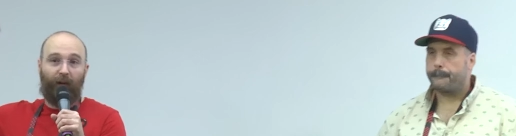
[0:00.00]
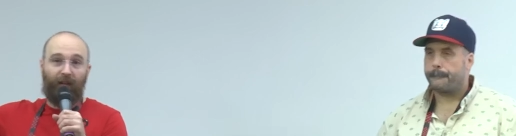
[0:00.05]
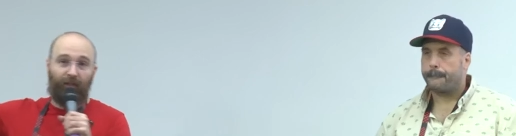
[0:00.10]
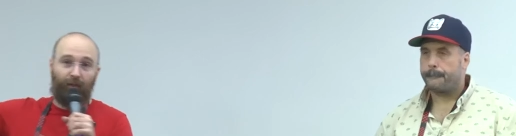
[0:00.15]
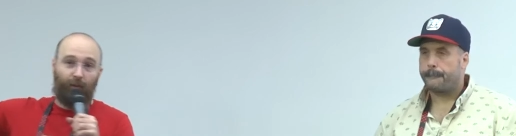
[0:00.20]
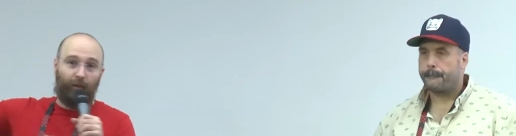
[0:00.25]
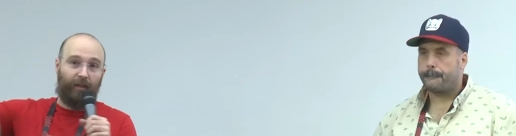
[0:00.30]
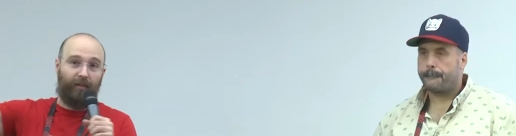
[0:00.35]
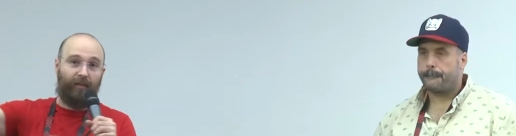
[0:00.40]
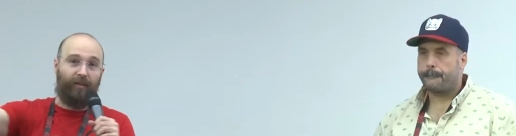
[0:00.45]

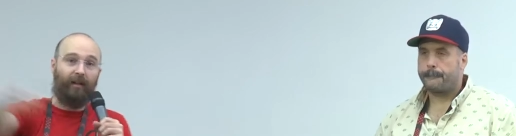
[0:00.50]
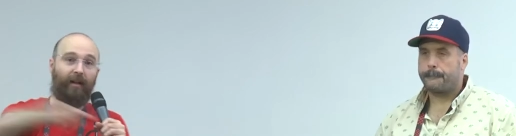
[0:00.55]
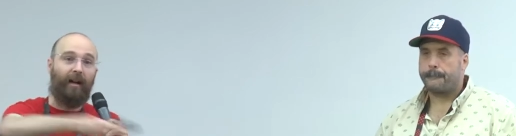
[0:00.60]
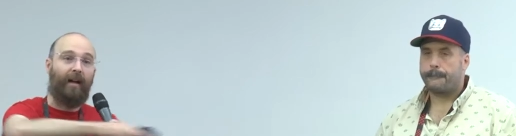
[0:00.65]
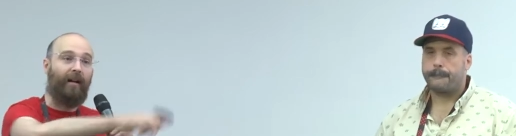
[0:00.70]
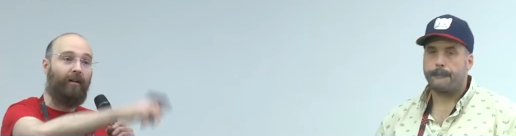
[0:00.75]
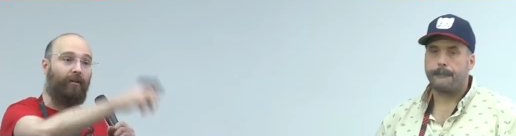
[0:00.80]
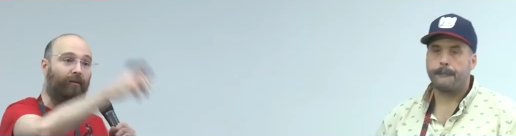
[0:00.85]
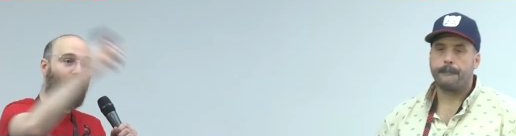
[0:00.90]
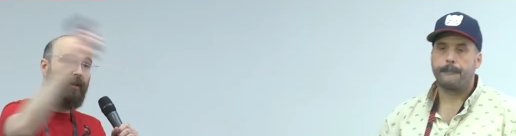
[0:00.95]
Speaker 1: restaurants
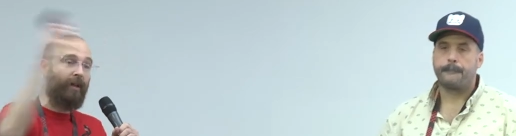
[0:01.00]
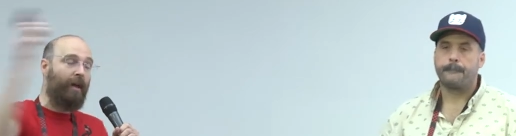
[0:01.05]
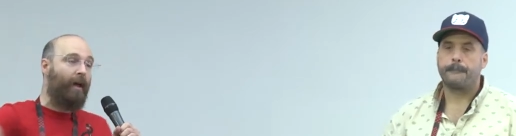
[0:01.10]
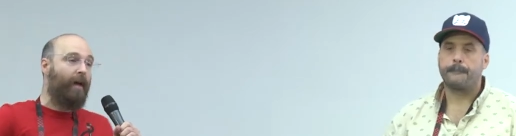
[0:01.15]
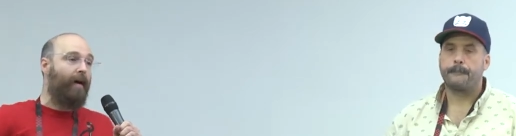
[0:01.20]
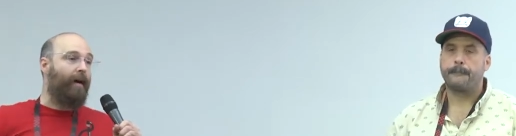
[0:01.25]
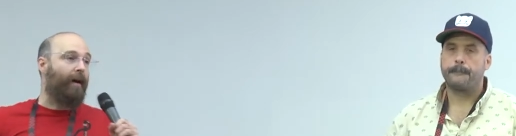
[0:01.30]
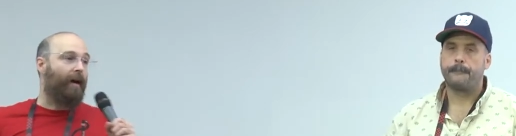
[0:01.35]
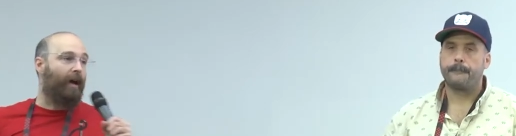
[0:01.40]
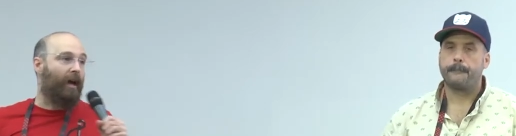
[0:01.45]
around.
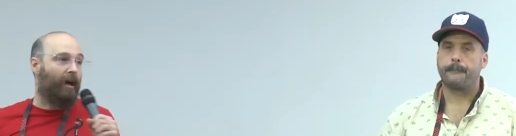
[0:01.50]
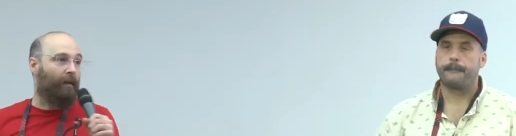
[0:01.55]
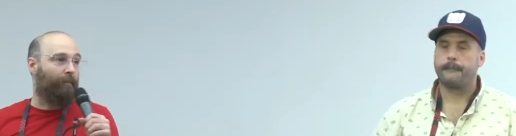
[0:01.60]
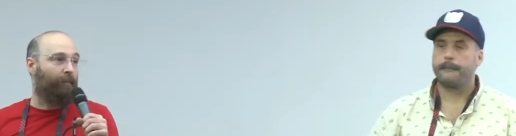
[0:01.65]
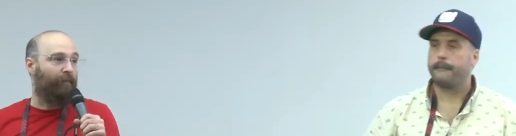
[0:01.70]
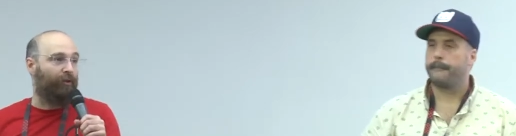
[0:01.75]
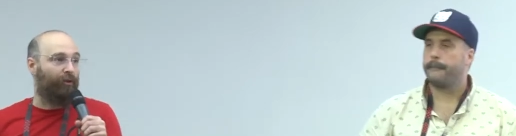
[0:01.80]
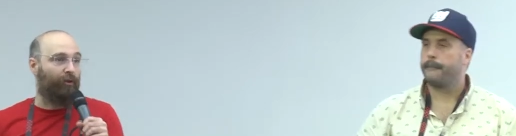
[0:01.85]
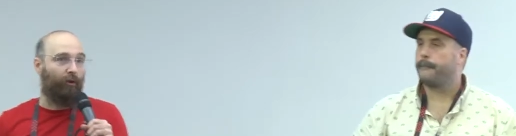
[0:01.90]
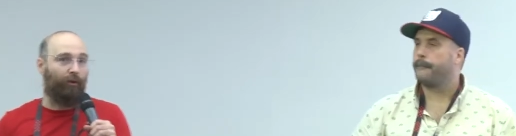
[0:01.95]
Um,
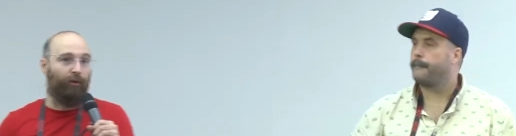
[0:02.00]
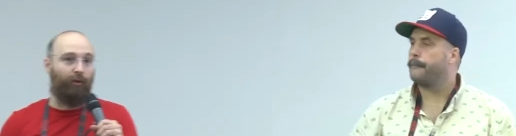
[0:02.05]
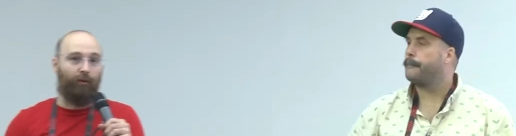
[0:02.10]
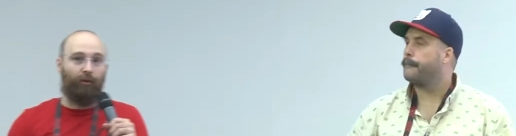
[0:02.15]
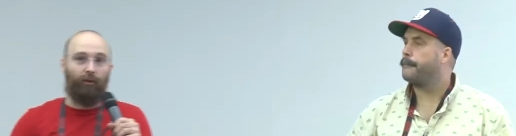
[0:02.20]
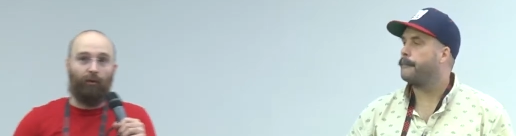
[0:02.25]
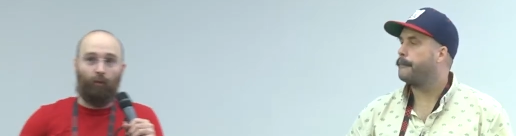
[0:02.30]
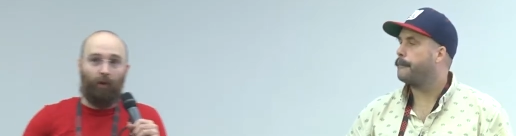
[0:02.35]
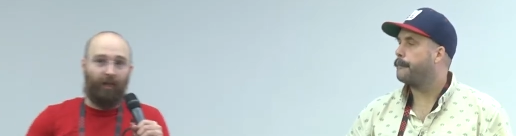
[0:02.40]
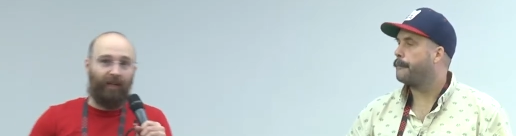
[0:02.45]
so you,
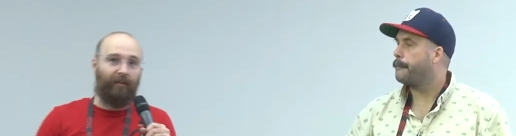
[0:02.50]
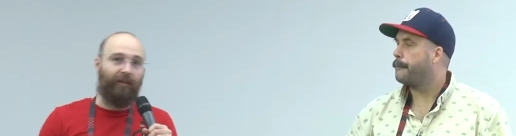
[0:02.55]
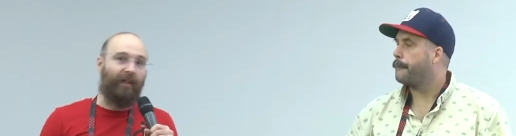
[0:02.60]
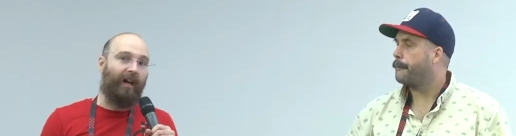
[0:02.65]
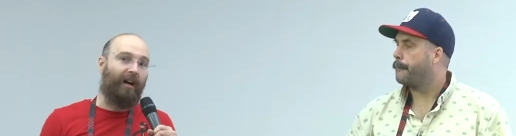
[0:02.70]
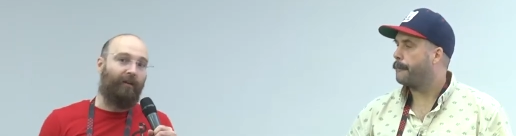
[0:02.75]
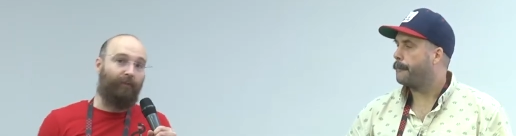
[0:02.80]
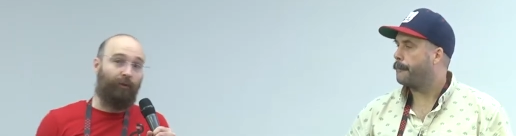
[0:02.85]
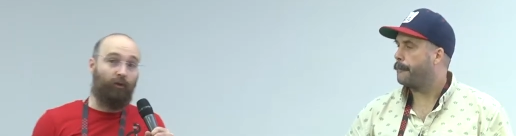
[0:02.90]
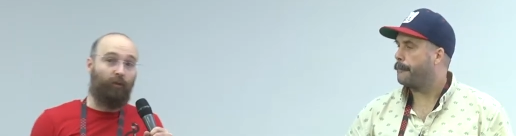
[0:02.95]
one hour and a
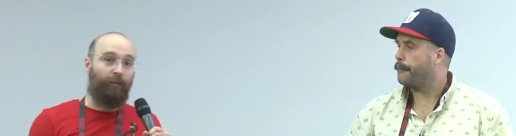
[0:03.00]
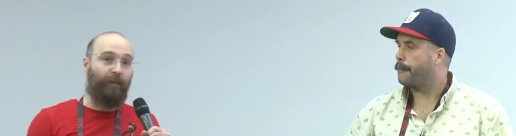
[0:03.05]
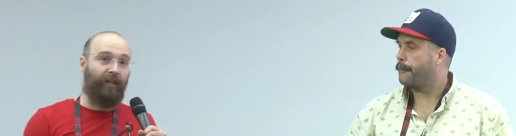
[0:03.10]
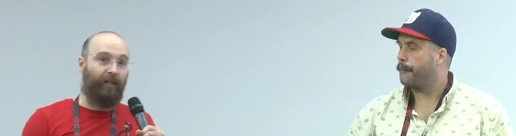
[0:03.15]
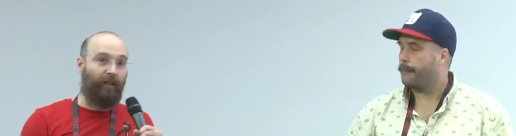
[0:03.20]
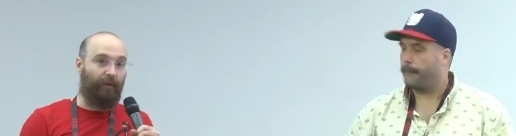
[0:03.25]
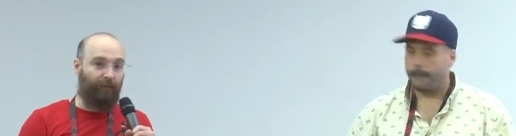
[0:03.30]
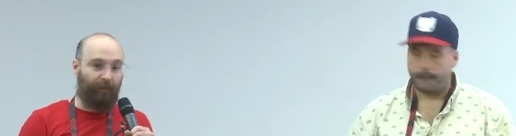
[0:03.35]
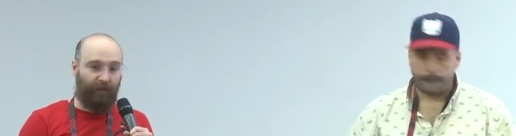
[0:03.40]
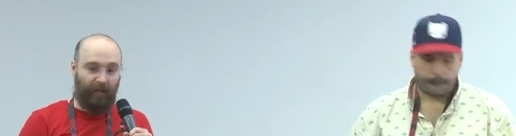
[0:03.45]
half should be enough